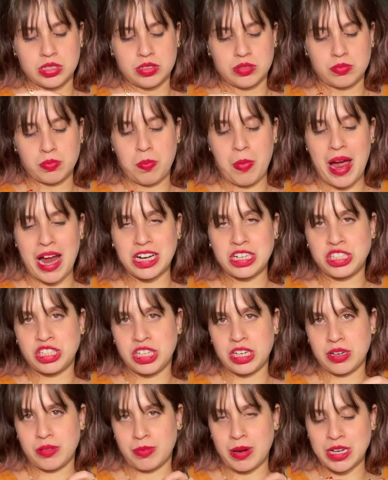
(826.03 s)
batch
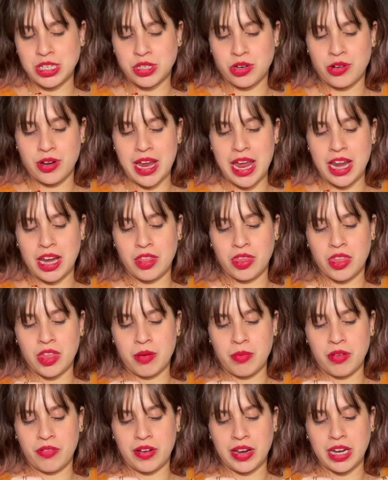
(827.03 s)
creating them
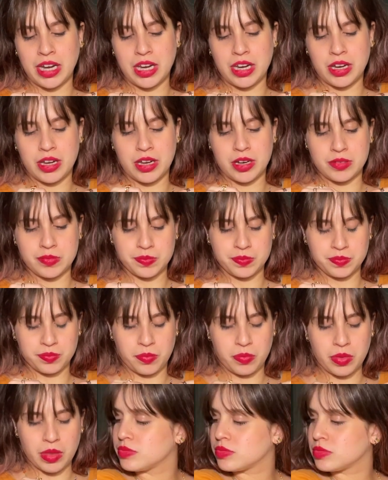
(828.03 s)
if I needed.
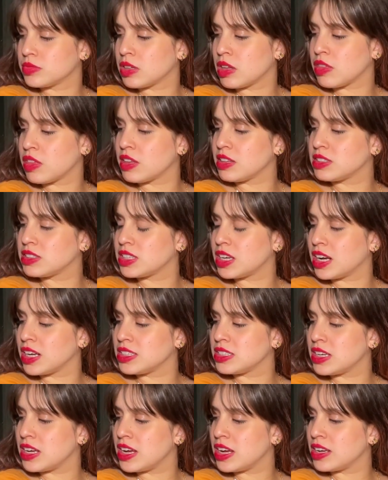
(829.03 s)
The things that I
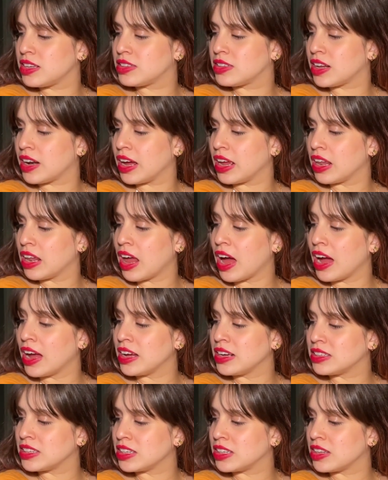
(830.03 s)
did that I
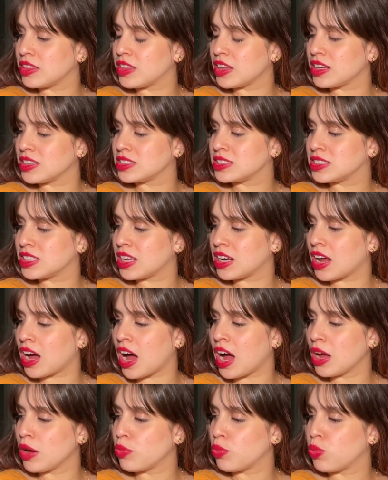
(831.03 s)
liked, and the things that
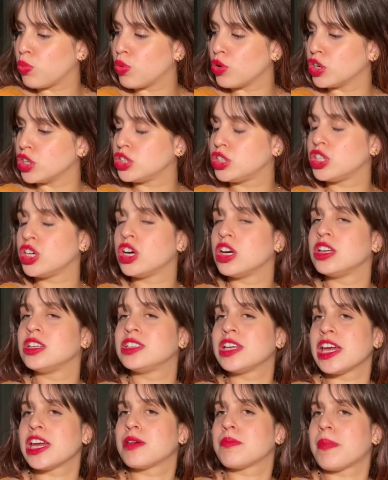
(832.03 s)
I would
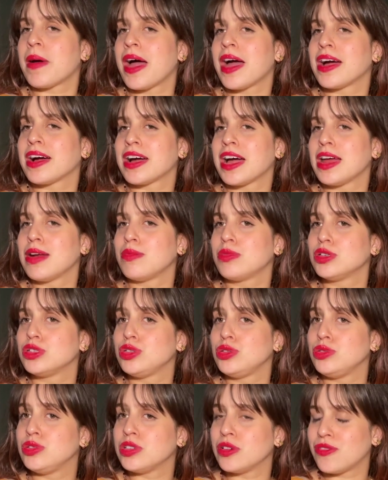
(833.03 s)
take back, I would do
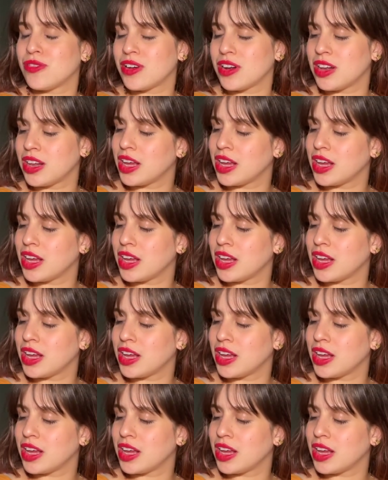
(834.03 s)
differently.